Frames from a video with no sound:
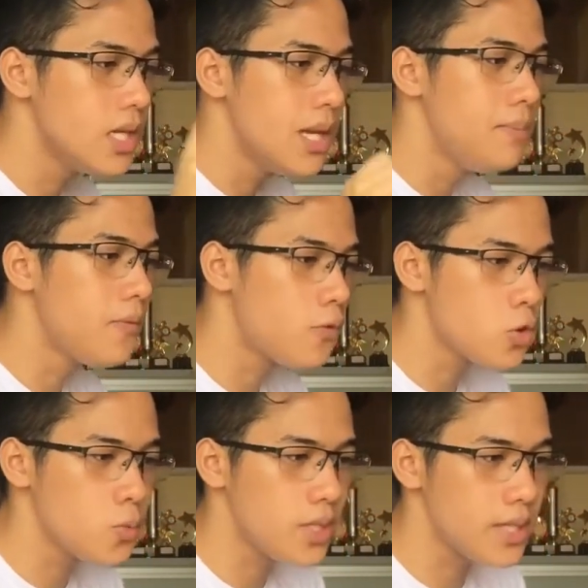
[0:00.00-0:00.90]

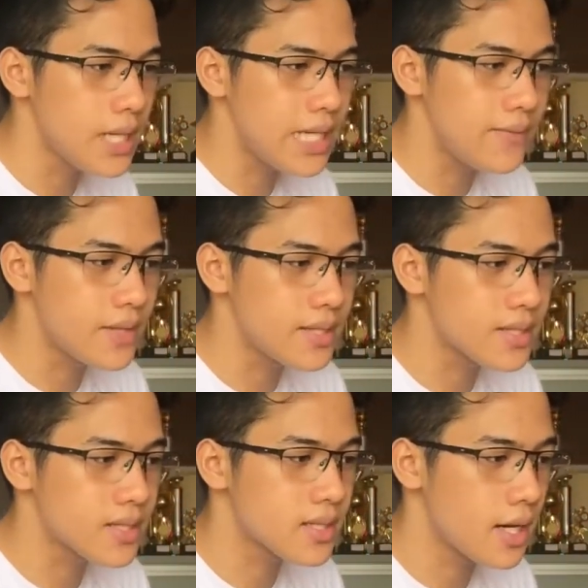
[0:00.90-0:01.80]
Before we even
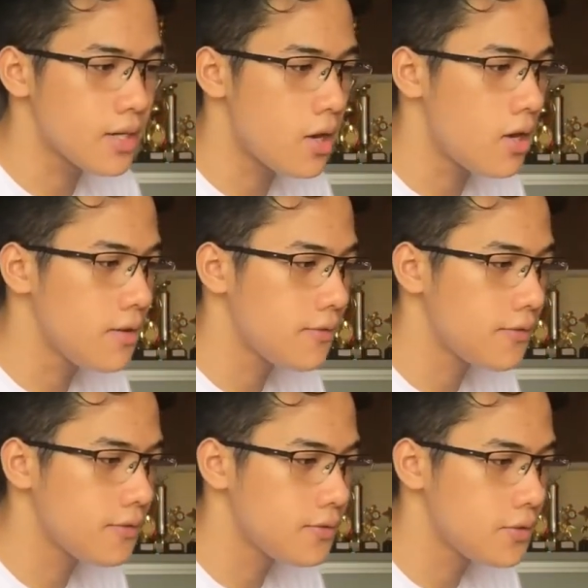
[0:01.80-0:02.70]
start off to